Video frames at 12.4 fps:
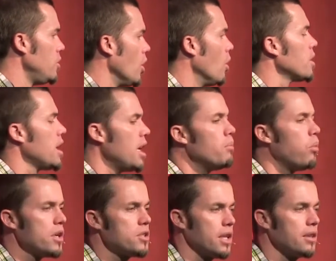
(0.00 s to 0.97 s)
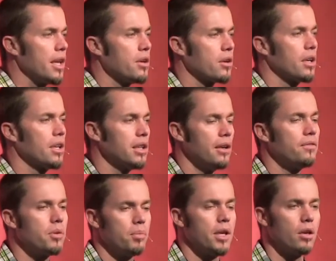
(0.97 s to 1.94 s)
Don't keep wishing that you're going to
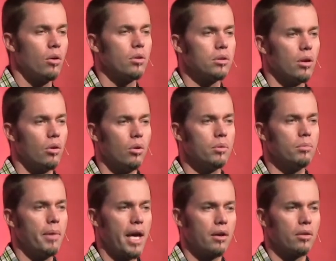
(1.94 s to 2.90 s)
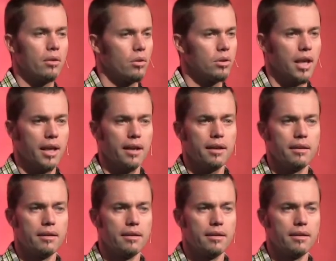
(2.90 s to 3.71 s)
live to be an old, old man or an old lady.